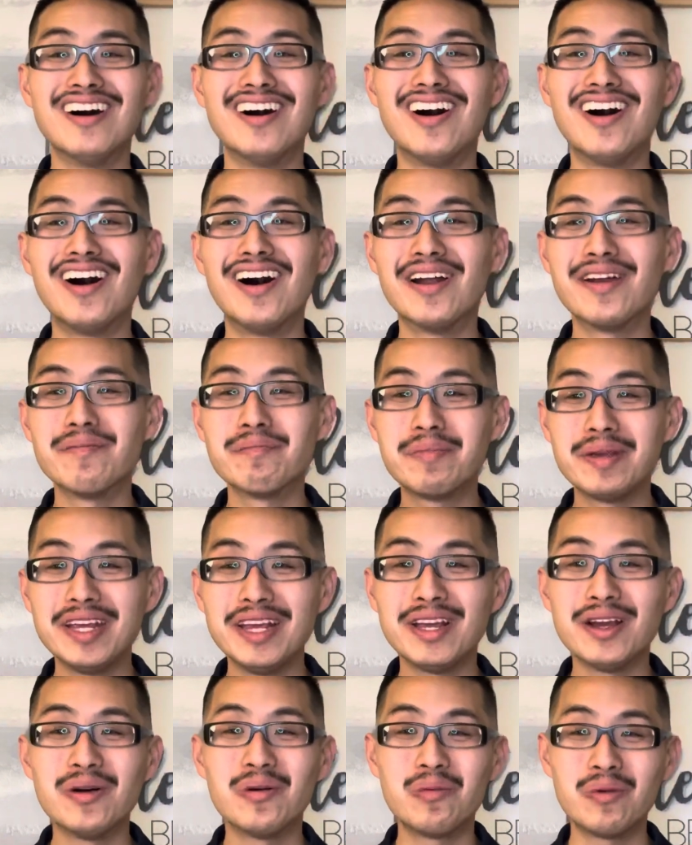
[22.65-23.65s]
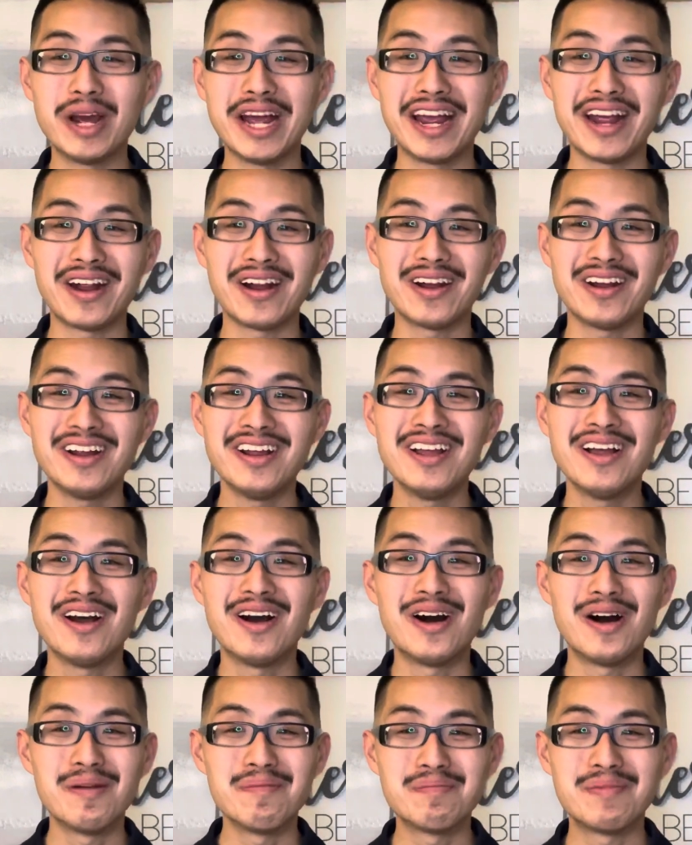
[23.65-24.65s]
on being aware
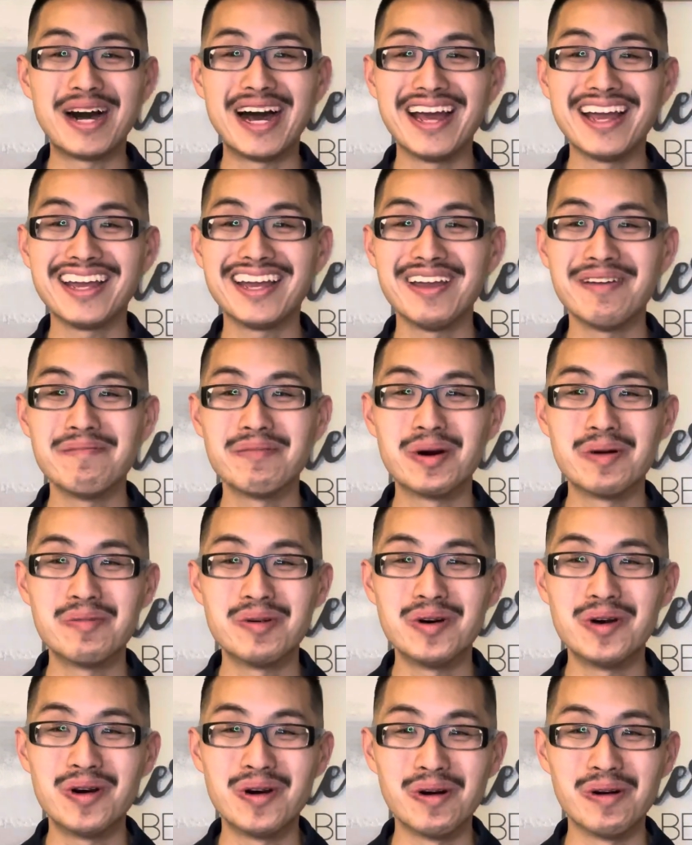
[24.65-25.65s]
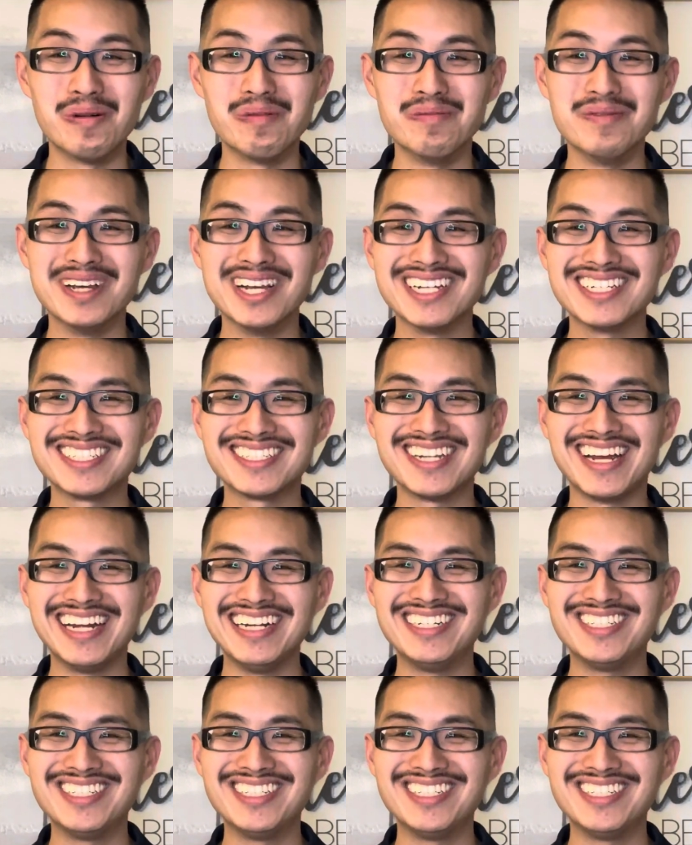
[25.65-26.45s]
on buying a mobile home. Stay